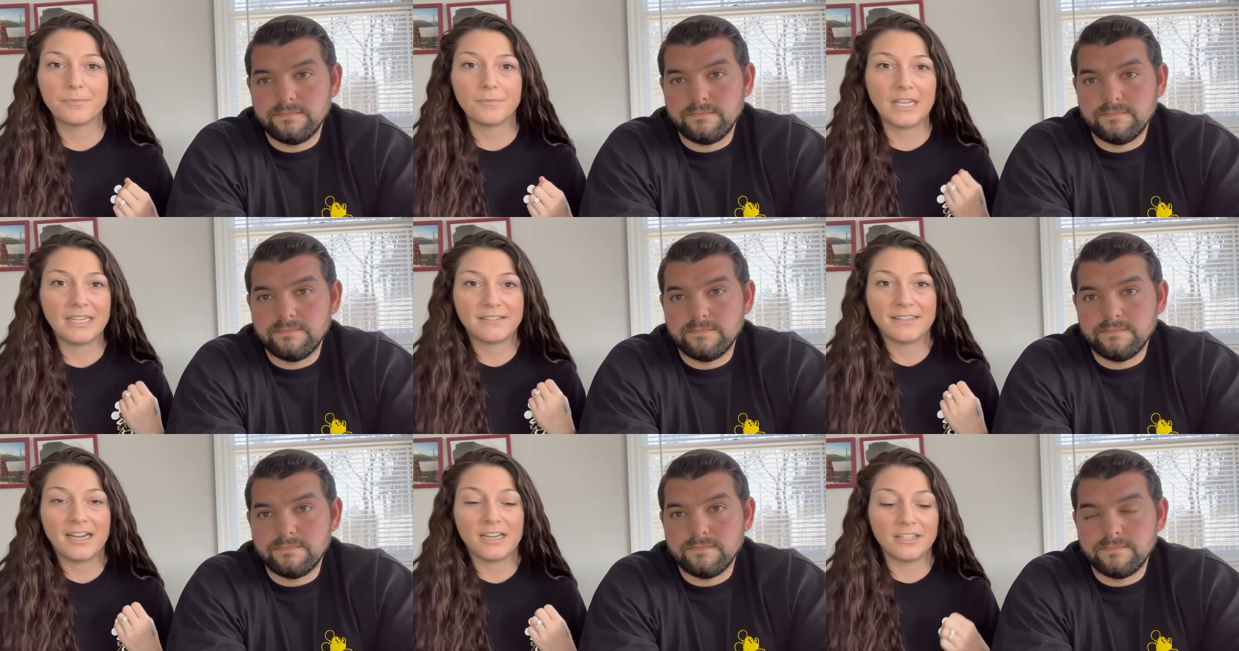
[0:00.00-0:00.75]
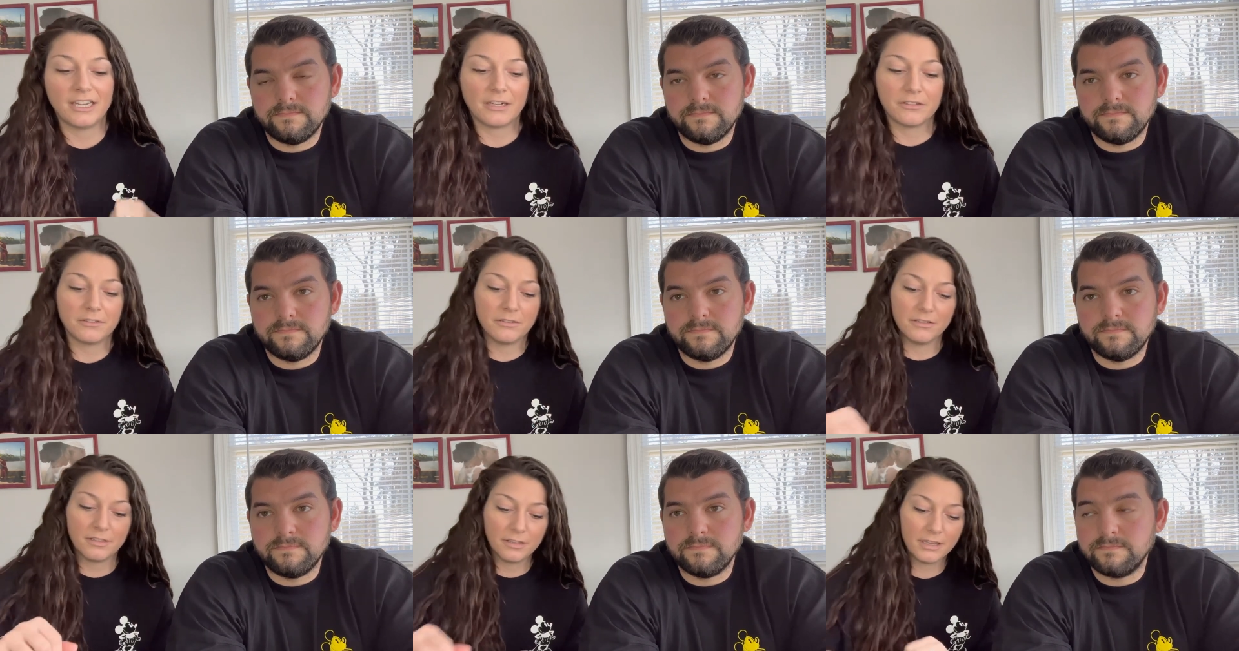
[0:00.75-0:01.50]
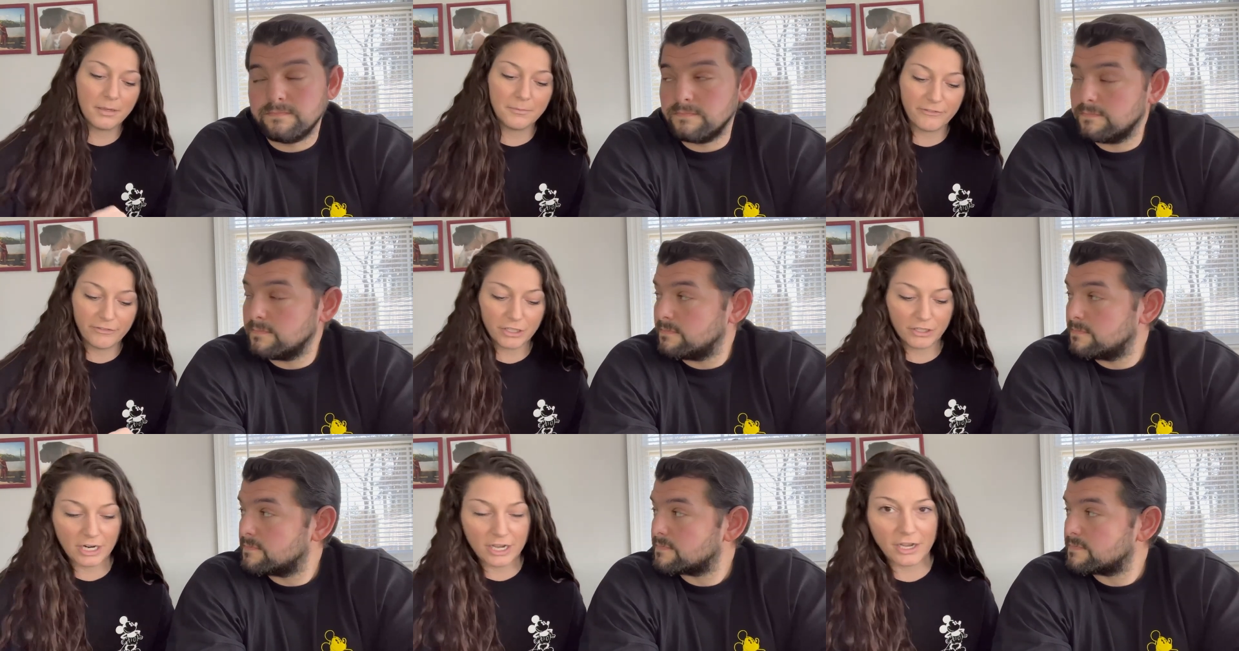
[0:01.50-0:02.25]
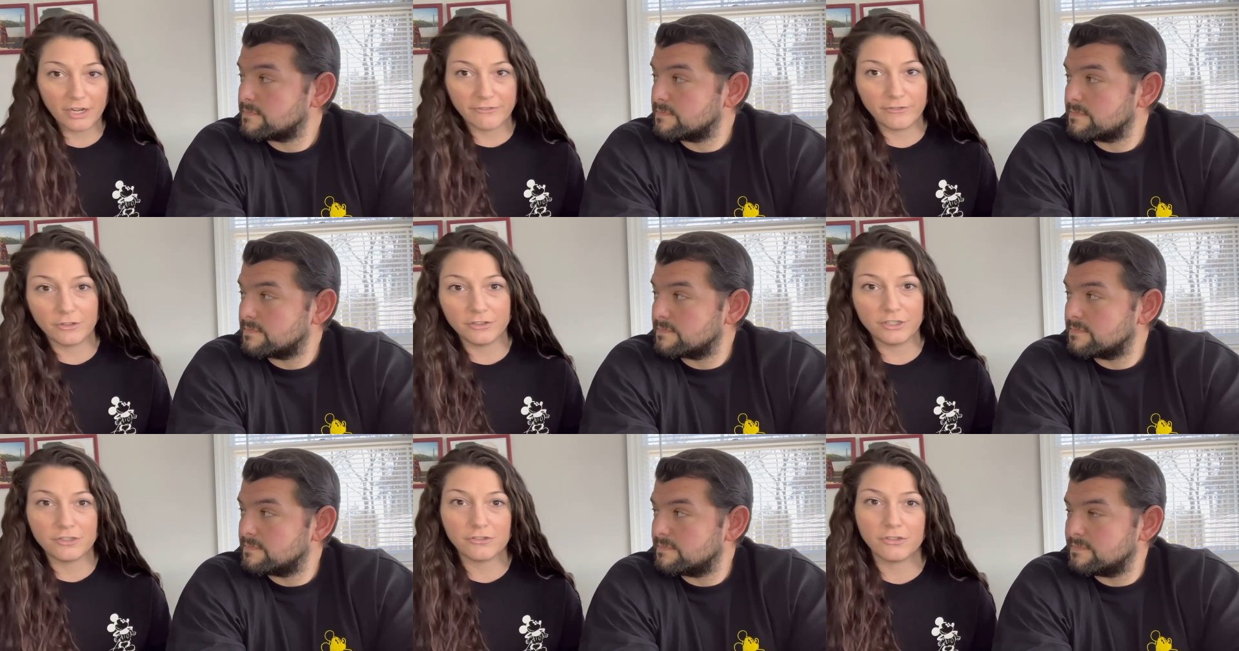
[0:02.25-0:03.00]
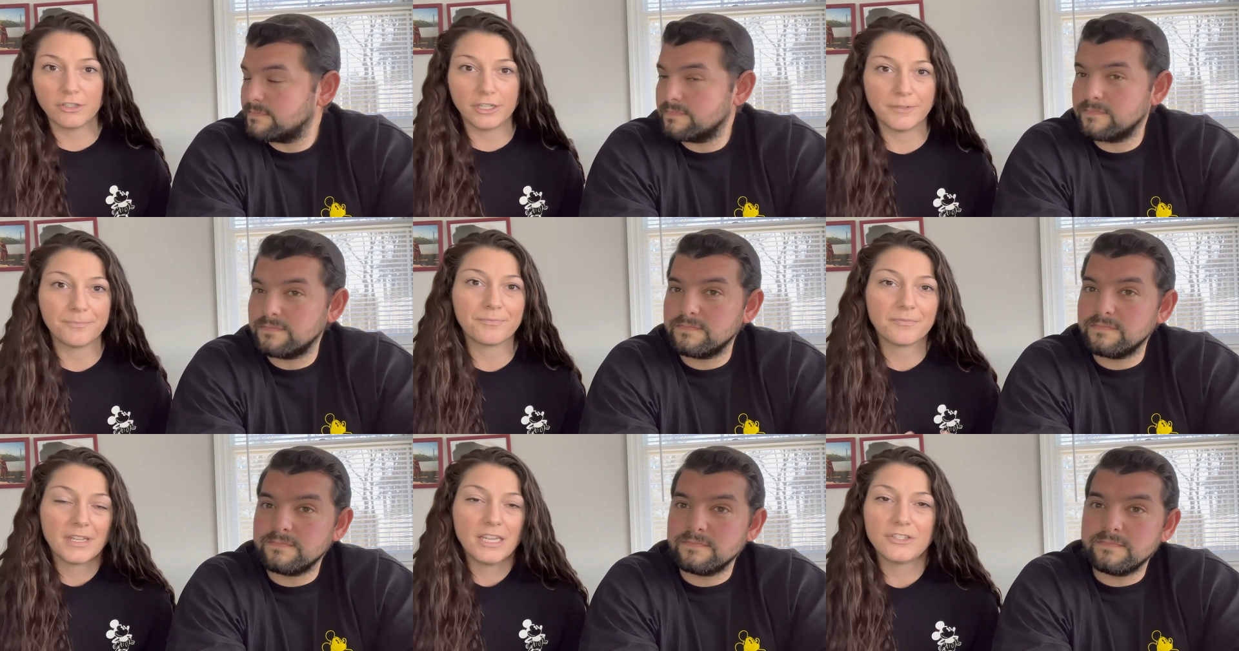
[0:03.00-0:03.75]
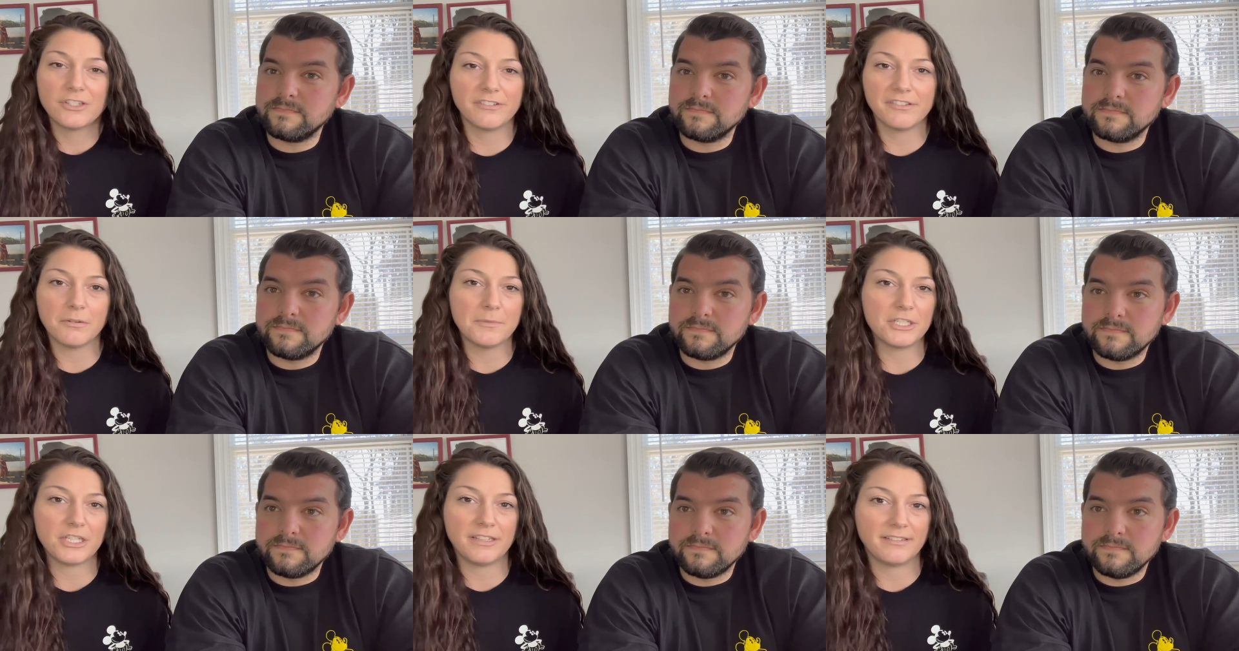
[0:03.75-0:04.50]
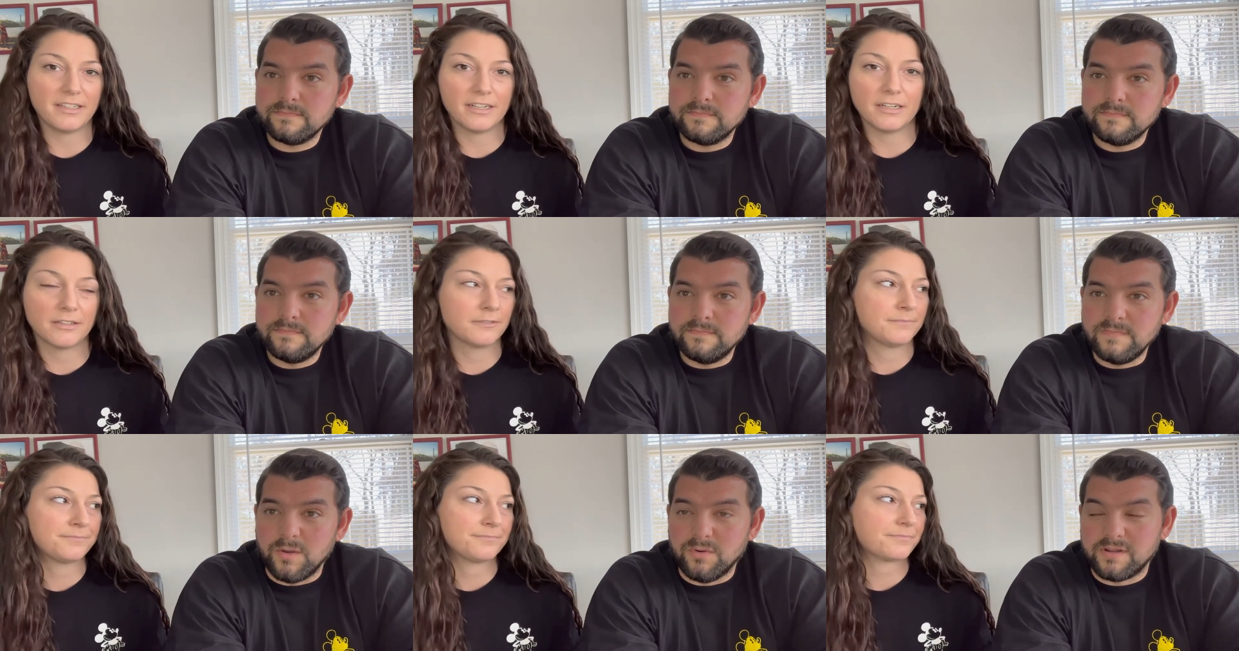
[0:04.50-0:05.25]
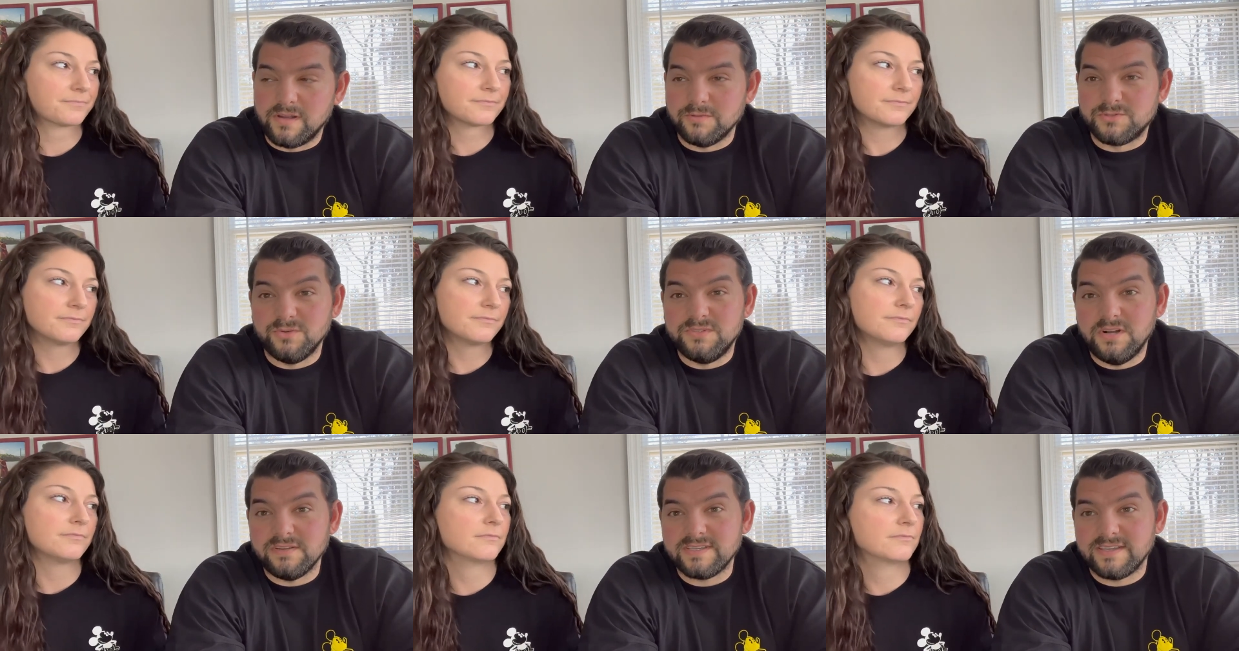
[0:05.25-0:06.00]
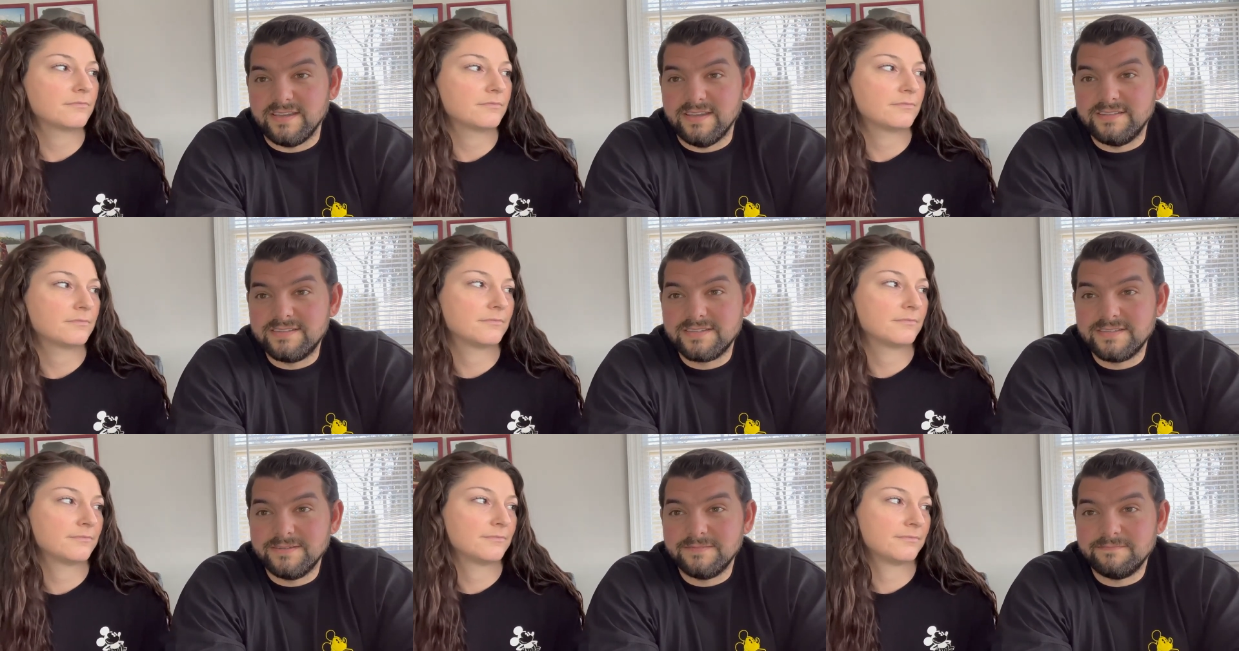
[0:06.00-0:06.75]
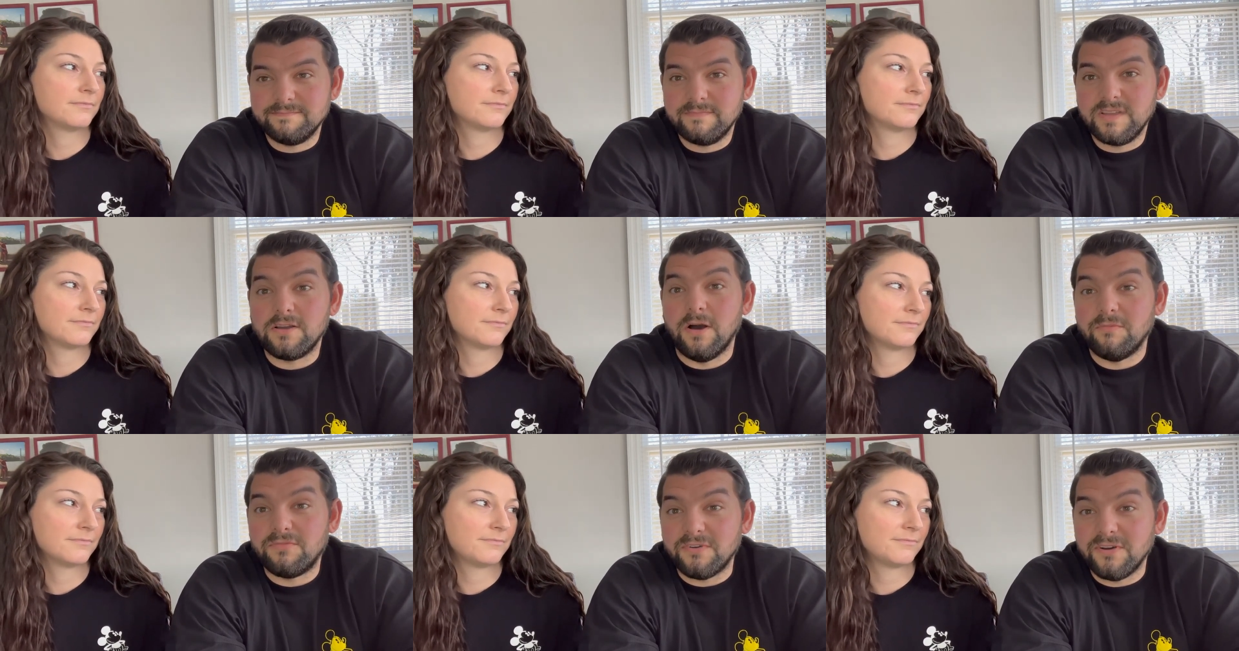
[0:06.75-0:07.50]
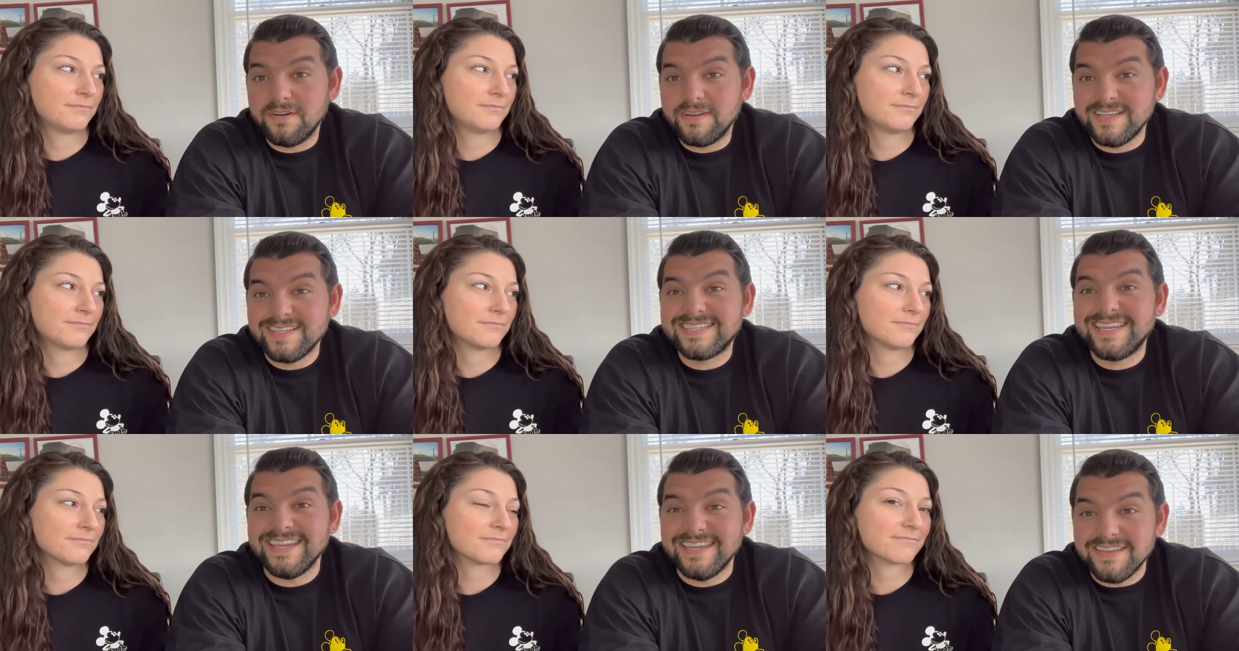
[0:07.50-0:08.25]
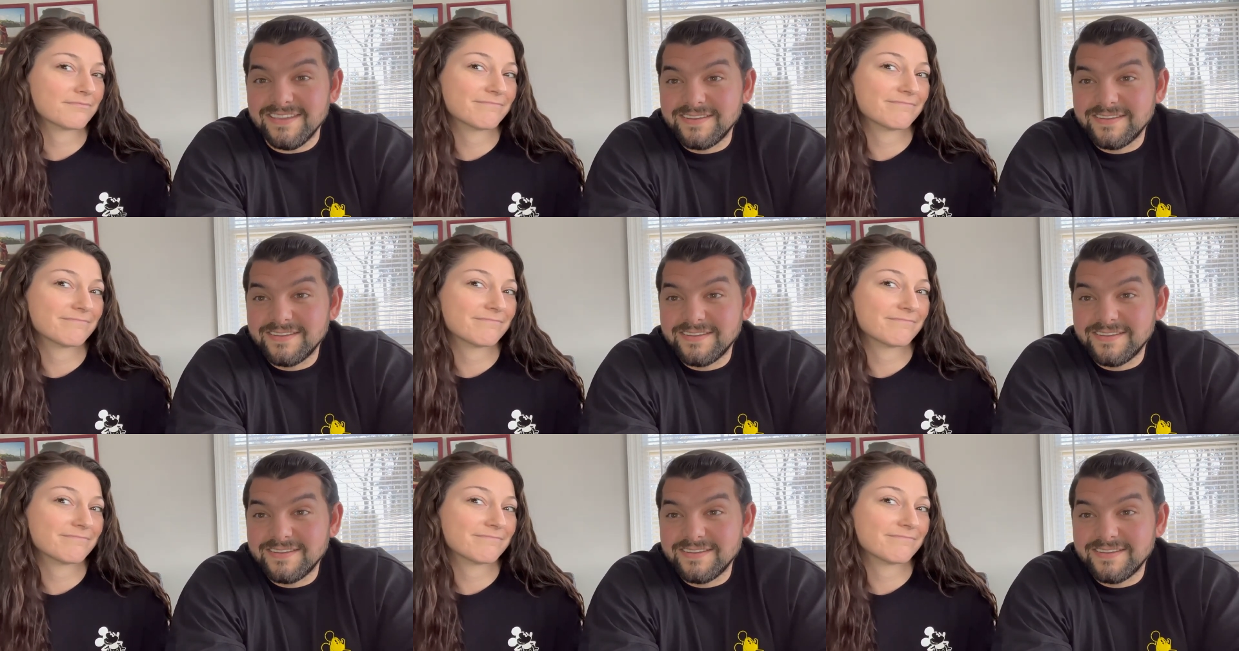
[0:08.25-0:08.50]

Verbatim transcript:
Speaker 1: it's not like, let me figure out how to fold this stroller. It's just so much easier.
Speaker 2: And when it comes to adults and kids, comfort is key.